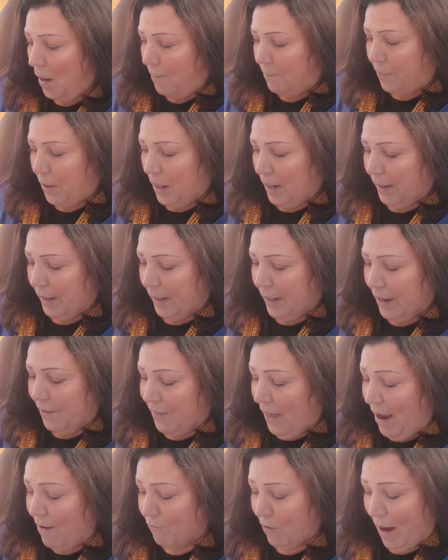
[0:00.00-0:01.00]
But
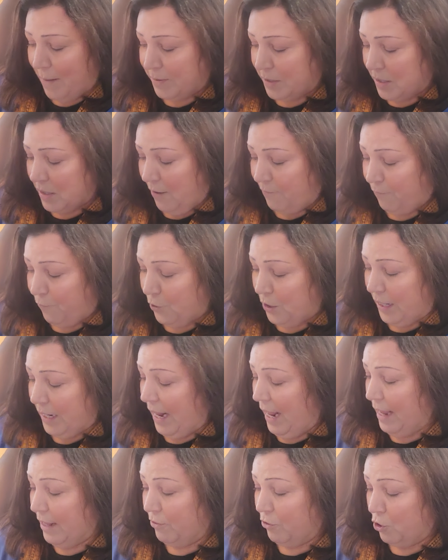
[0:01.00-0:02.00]
that wraps it up for
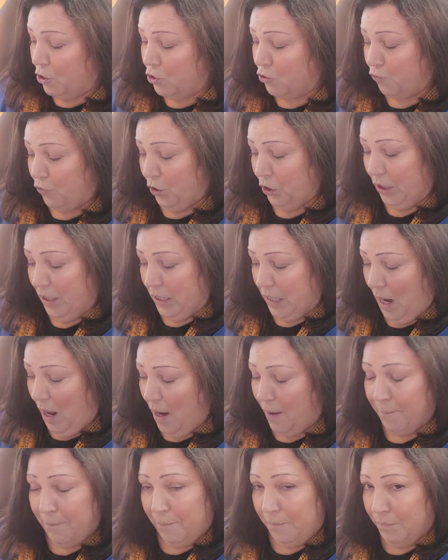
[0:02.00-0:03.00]
today. There's really not